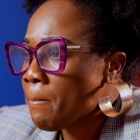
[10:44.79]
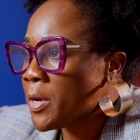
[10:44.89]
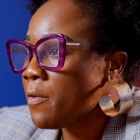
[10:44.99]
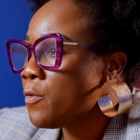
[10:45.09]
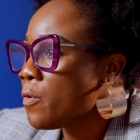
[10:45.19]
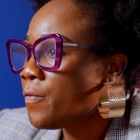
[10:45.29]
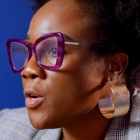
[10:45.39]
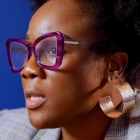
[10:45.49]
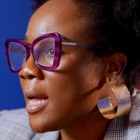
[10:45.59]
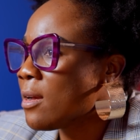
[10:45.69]
But if you
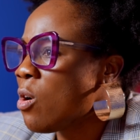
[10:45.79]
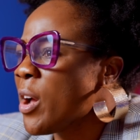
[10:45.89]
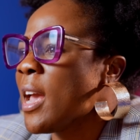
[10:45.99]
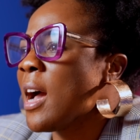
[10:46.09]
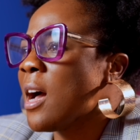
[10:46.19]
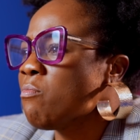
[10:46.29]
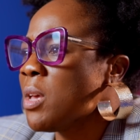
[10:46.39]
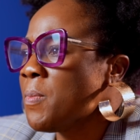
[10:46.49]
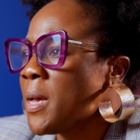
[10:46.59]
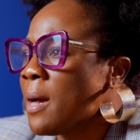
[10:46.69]
feel like, oh yeah,
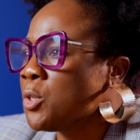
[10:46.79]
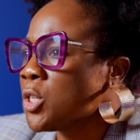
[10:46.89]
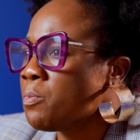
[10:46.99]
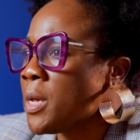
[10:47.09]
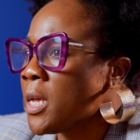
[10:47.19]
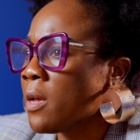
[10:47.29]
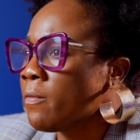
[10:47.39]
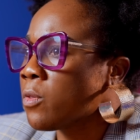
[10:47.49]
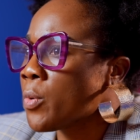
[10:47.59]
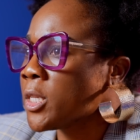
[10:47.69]
maybe I'm just being
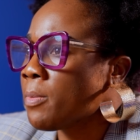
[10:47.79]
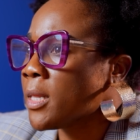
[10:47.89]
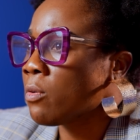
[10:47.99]
influenced by